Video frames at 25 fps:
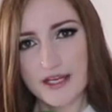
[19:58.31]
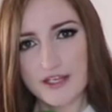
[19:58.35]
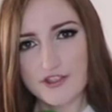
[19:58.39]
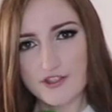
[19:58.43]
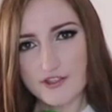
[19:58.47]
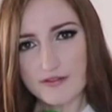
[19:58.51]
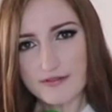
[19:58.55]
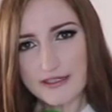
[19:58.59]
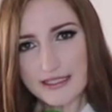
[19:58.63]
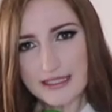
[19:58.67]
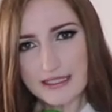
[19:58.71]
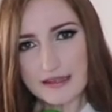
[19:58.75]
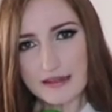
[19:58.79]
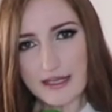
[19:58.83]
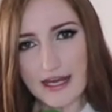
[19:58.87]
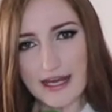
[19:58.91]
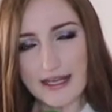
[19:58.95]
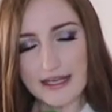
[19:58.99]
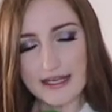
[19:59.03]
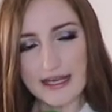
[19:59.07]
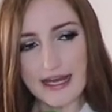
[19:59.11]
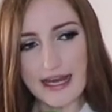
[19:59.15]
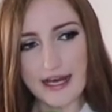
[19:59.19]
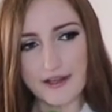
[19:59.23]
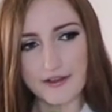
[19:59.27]
Don't really
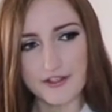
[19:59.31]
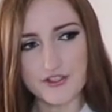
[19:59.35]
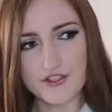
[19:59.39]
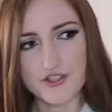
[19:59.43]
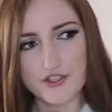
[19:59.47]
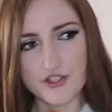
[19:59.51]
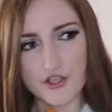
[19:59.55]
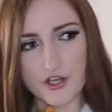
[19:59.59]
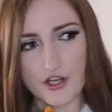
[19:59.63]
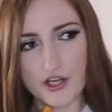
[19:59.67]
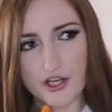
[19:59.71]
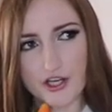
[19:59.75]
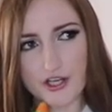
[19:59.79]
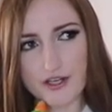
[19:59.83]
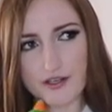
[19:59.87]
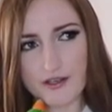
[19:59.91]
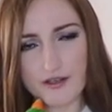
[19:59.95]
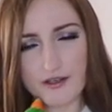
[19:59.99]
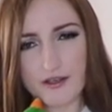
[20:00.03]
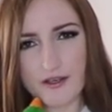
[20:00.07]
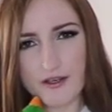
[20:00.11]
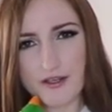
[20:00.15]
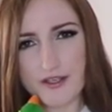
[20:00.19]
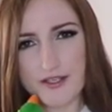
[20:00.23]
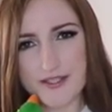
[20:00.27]
like how the skirt
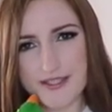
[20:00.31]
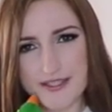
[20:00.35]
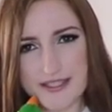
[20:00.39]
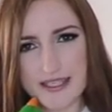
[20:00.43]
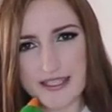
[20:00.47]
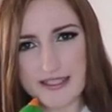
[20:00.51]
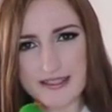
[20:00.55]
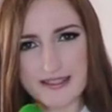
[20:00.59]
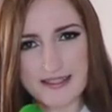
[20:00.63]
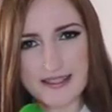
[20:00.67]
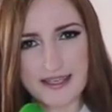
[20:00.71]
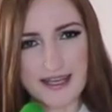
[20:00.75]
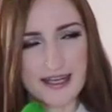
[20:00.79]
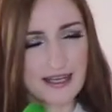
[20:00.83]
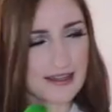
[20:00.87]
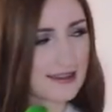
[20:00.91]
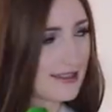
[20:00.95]
sits. Like,